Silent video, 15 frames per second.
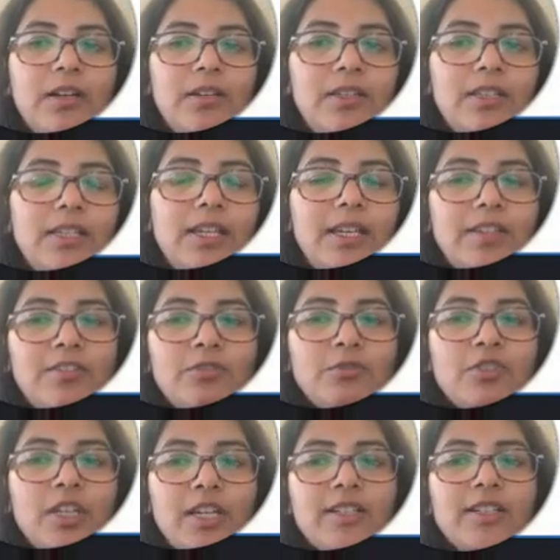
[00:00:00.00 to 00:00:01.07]
needs to
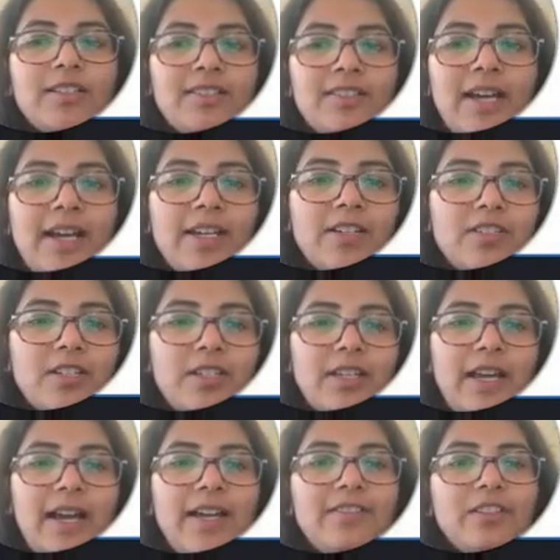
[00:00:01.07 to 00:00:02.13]
change its
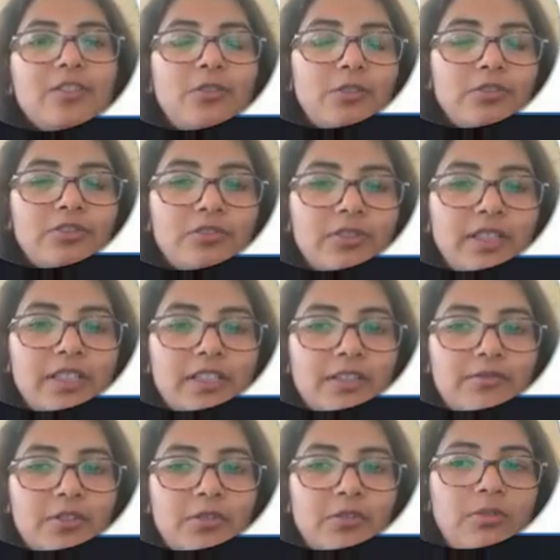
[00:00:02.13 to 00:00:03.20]
strategy as it goes through the
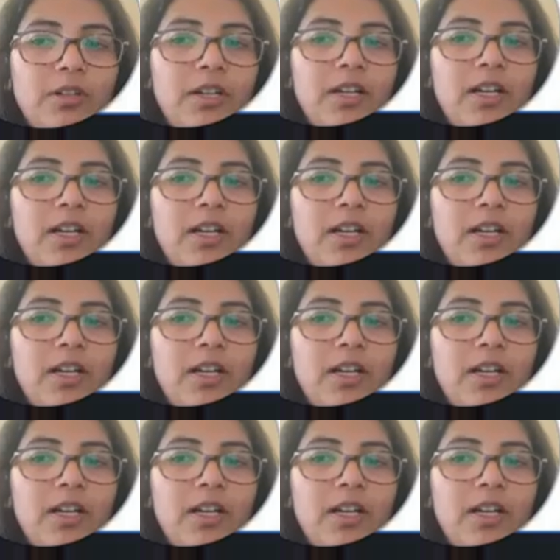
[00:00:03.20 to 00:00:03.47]
interview.